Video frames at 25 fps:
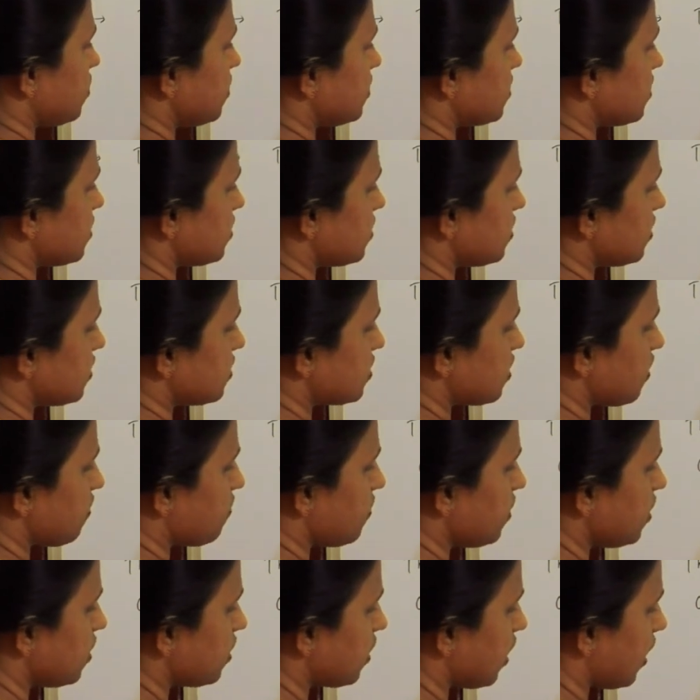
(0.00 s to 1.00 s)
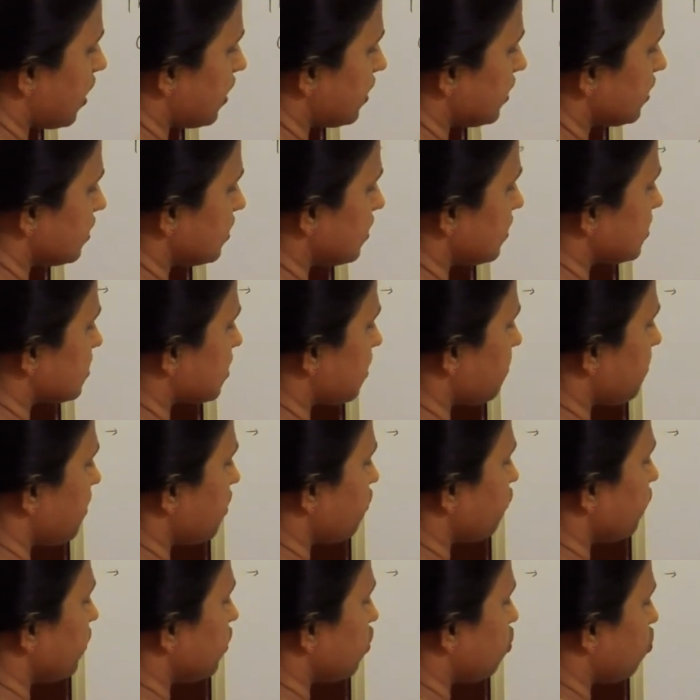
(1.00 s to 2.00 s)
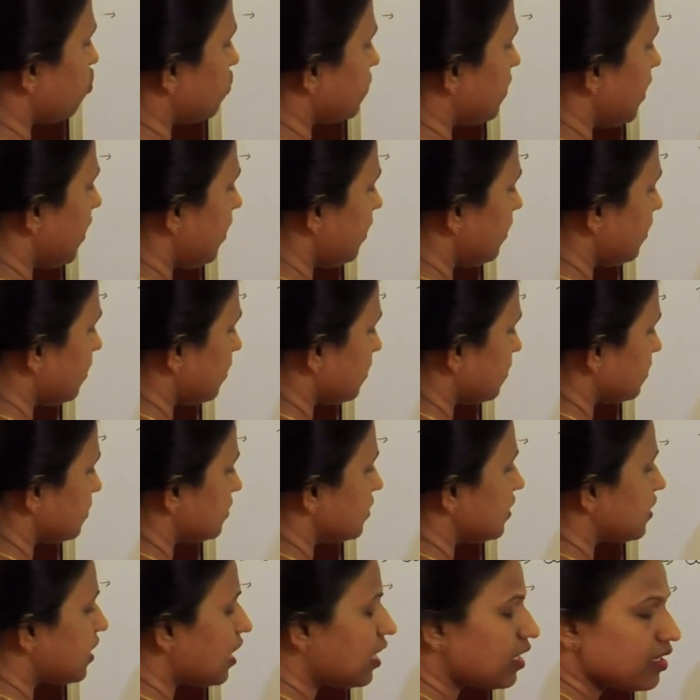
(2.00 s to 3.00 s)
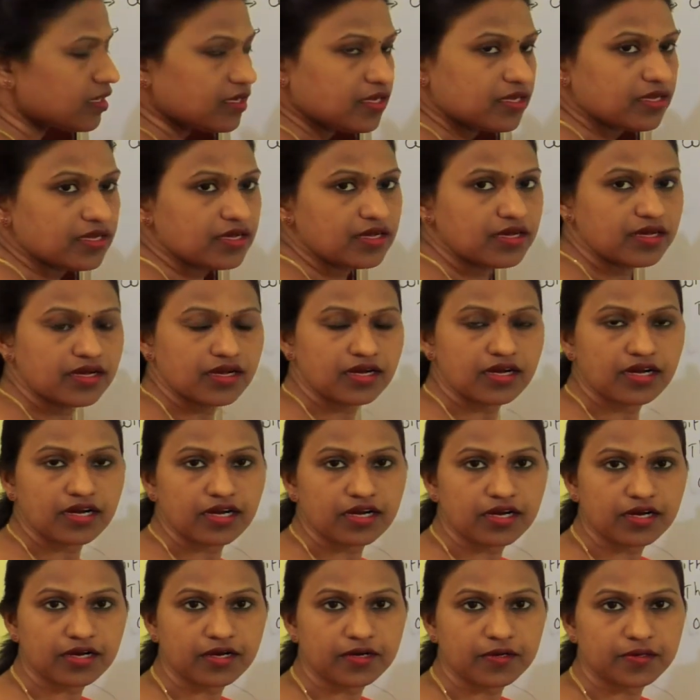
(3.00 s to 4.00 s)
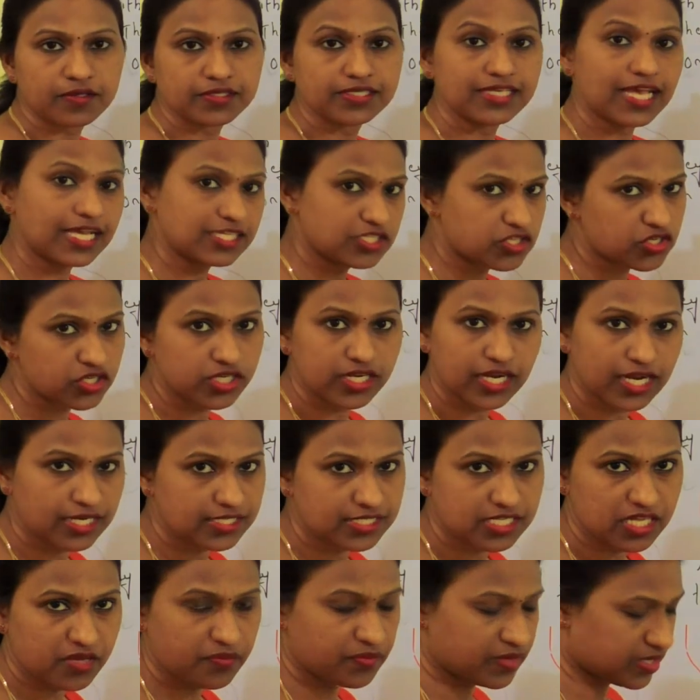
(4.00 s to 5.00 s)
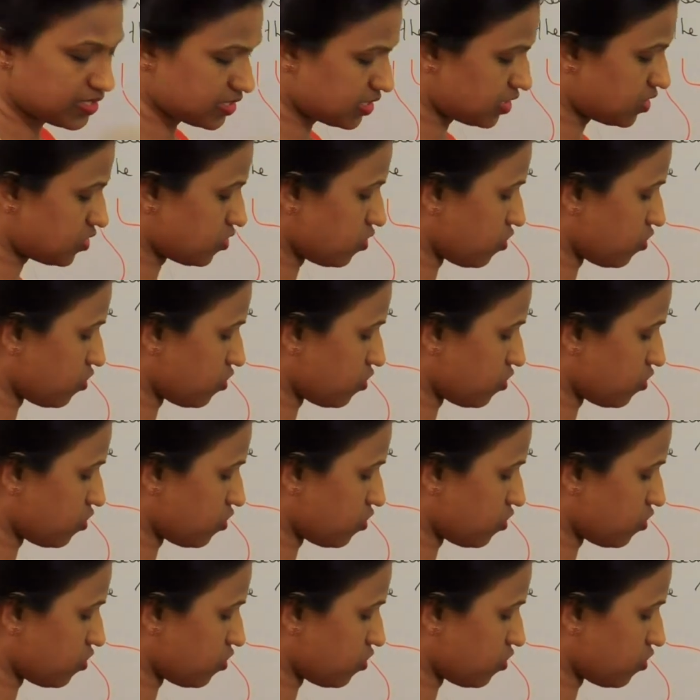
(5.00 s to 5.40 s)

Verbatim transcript: this is the stomach and in the stomach we know that there are uh, gastric glands are present.